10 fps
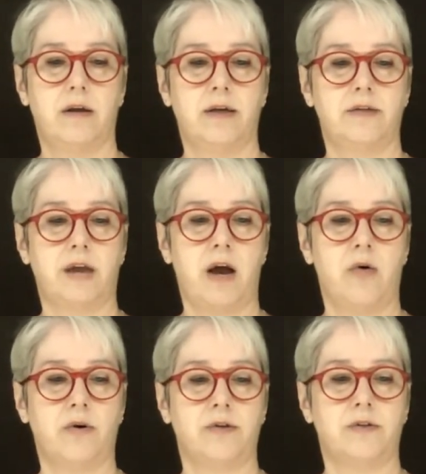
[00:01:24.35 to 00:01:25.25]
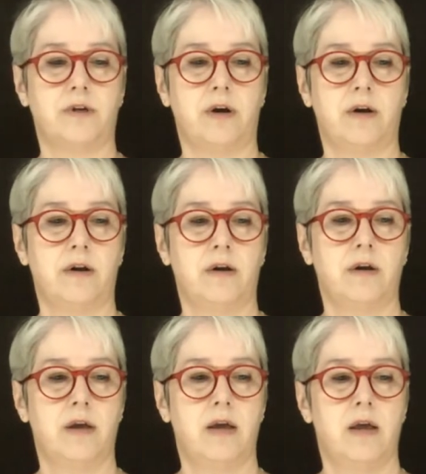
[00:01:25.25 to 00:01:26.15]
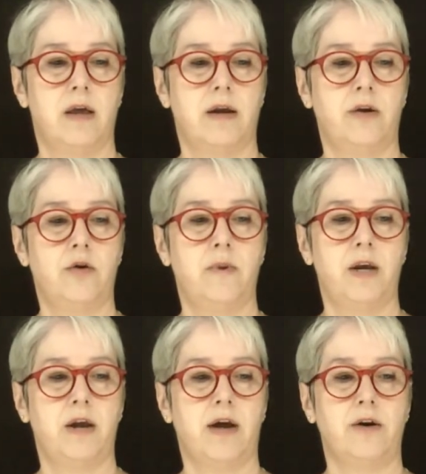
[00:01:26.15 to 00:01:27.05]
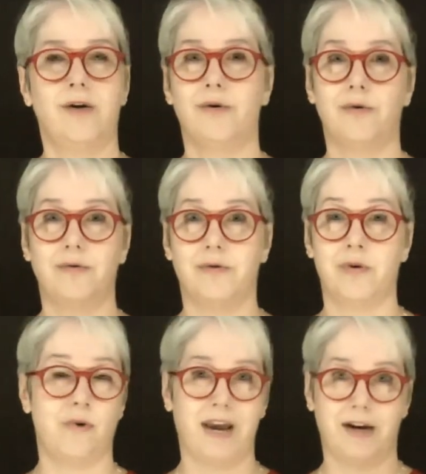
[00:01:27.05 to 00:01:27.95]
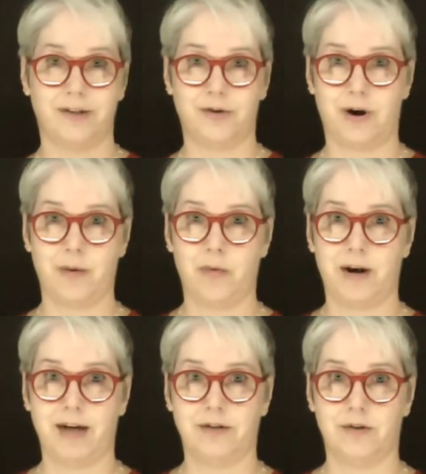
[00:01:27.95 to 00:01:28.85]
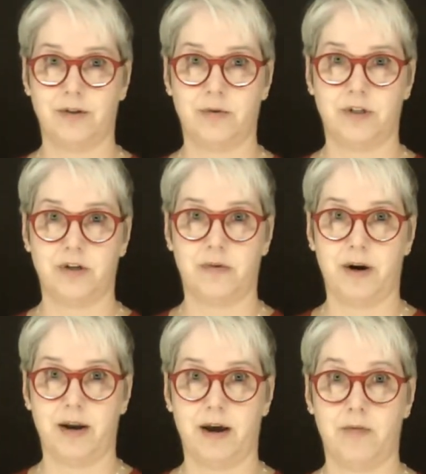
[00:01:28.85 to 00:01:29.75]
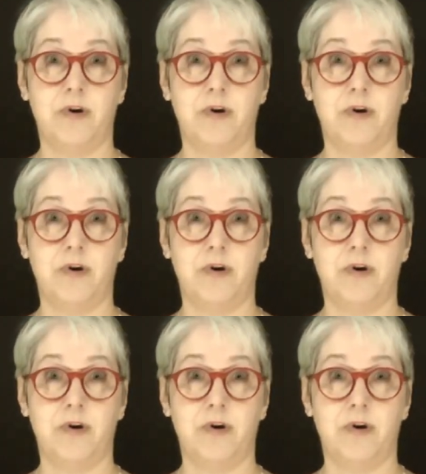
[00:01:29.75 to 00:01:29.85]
Is our sun? Now you may not know the way an astronomer would answer this question right now,